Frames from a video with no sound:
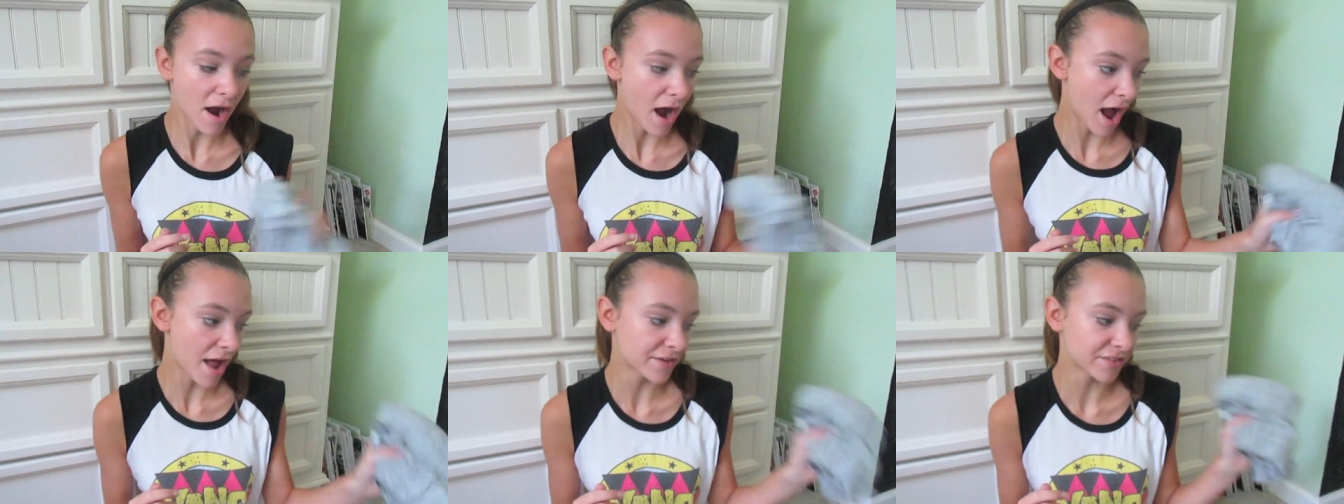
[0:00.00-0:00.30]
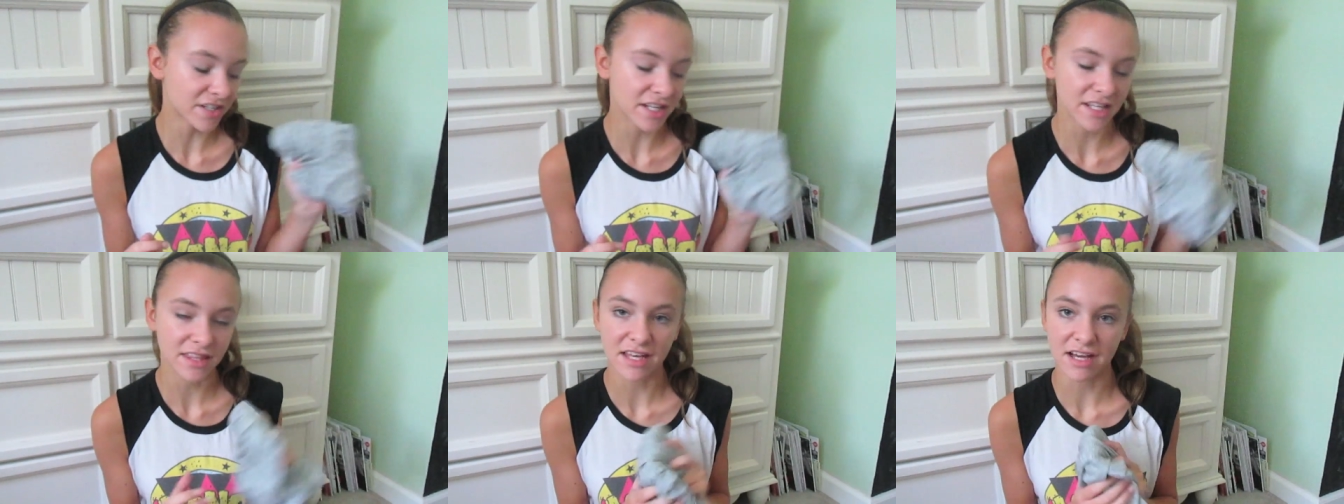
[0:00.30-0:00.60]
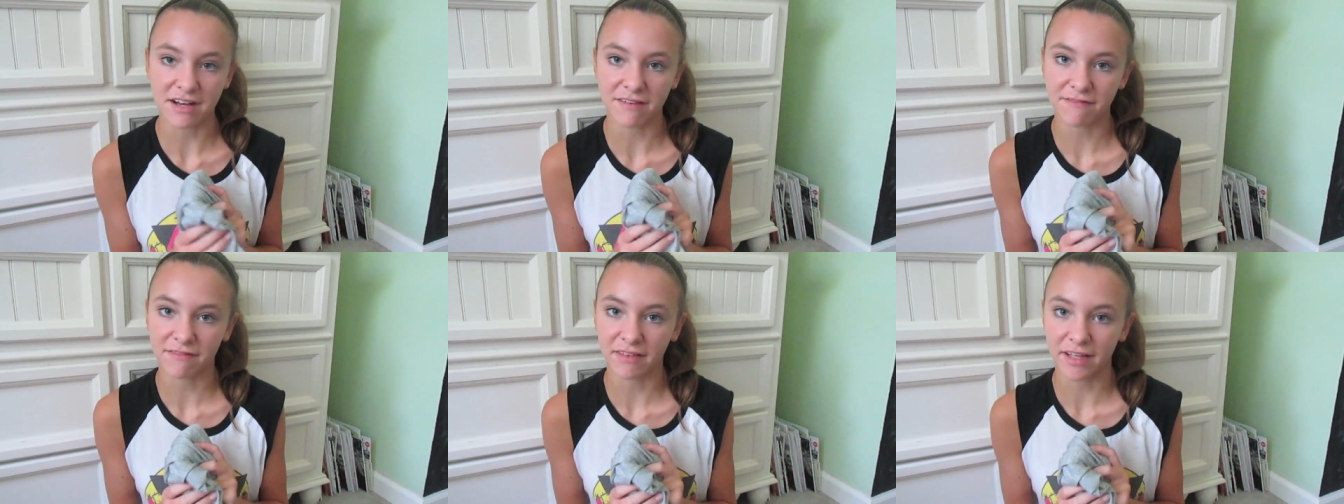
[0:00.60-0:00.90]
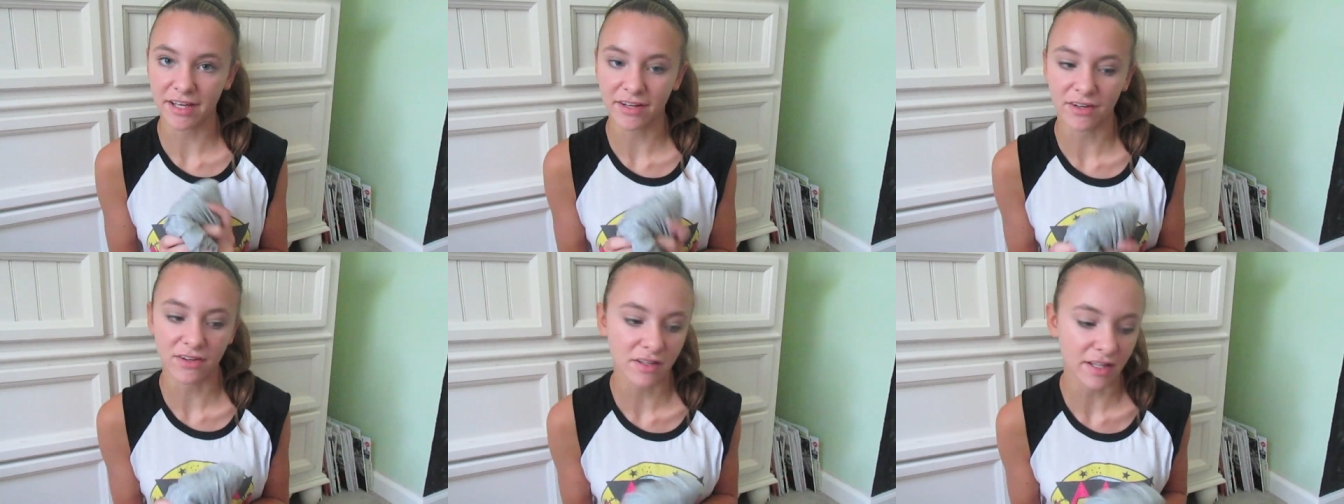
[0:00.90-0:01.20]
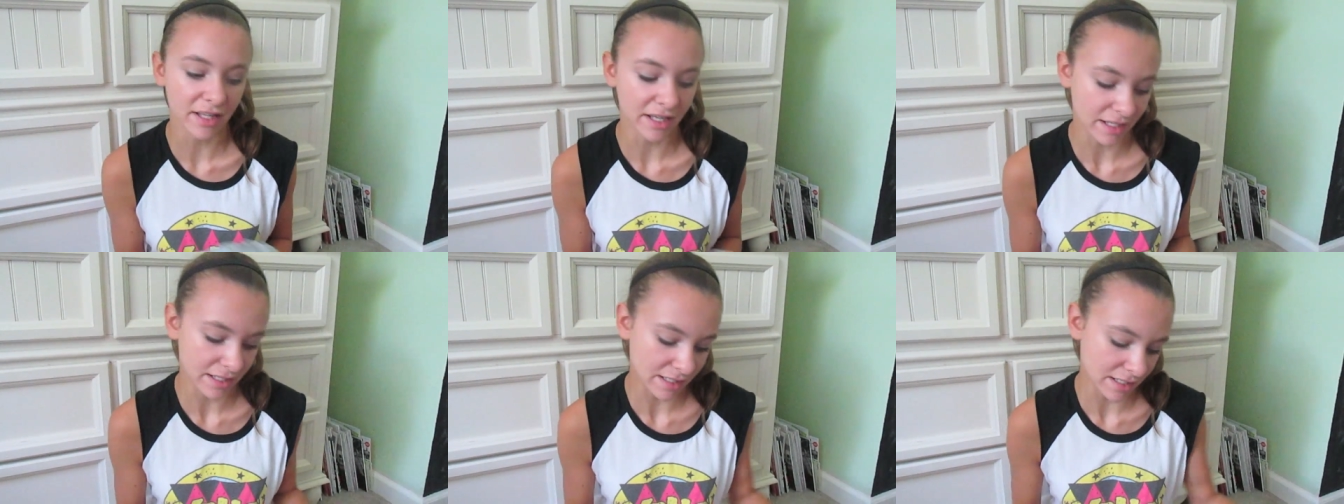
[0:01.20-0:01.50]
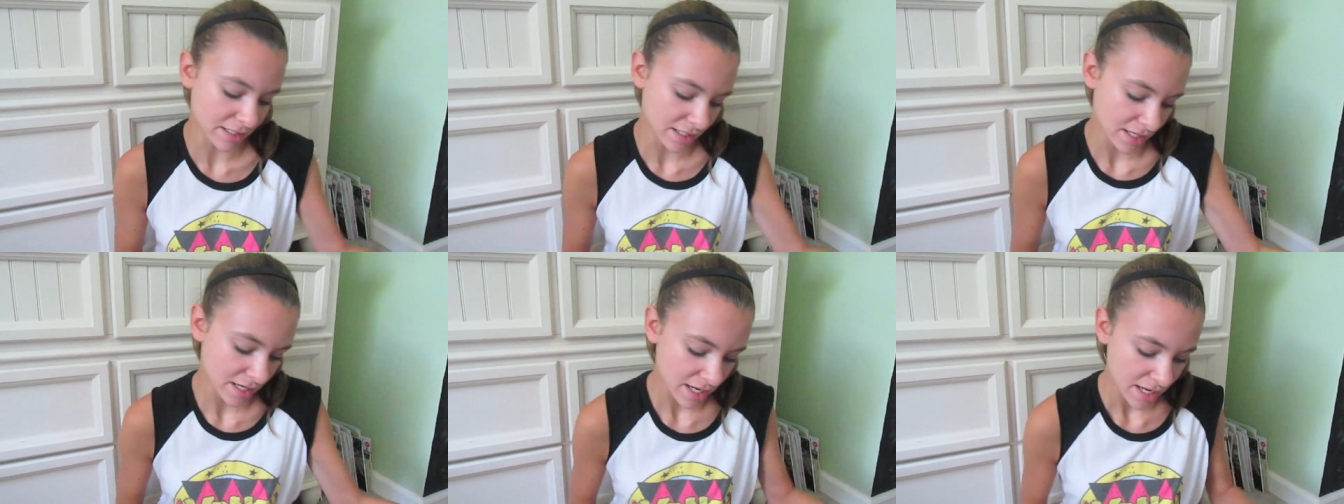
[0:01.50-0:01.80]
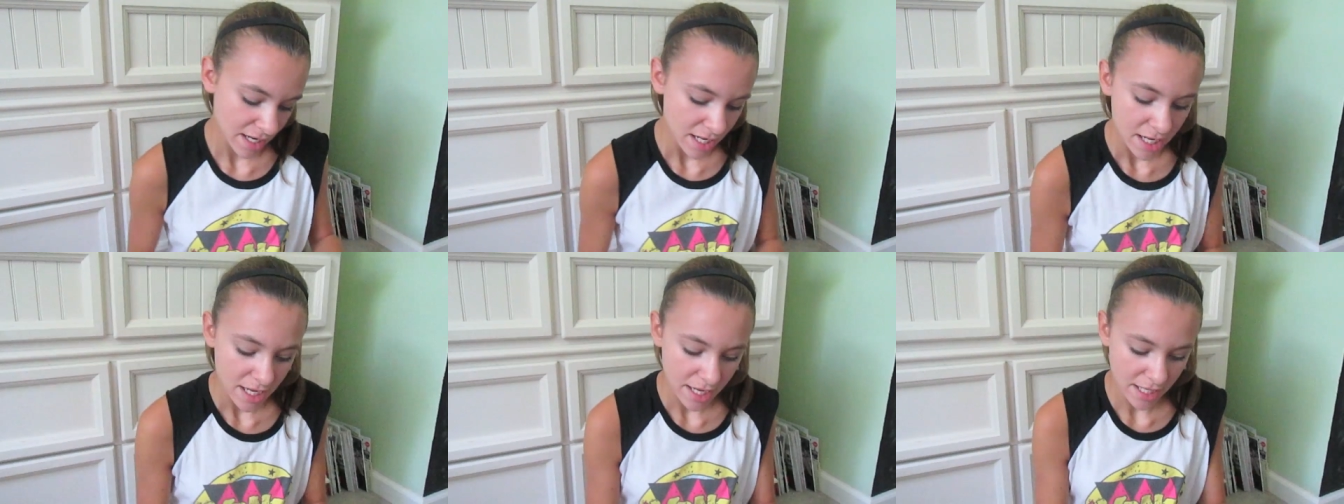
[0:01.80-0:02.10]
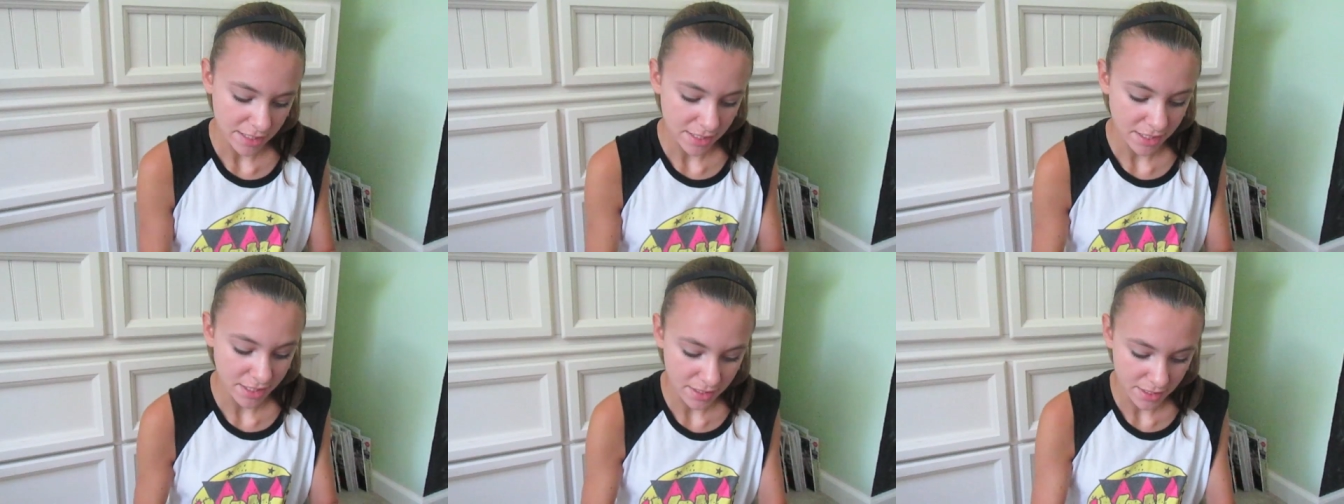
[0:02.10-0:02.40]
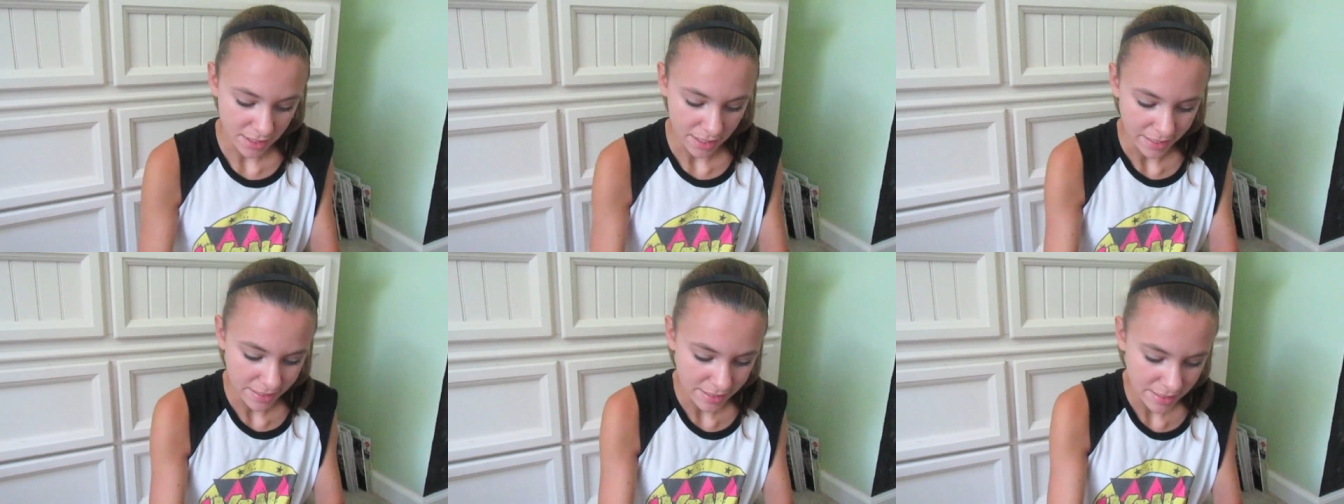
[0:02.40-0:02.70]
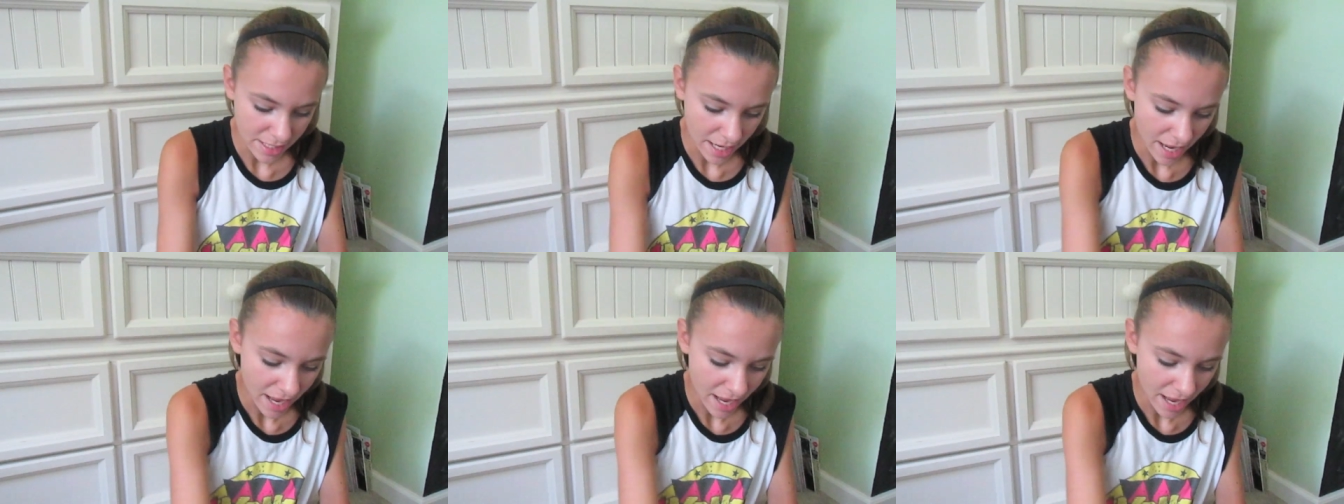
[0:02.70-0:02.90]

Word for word: underneath that flannel and it's just nice to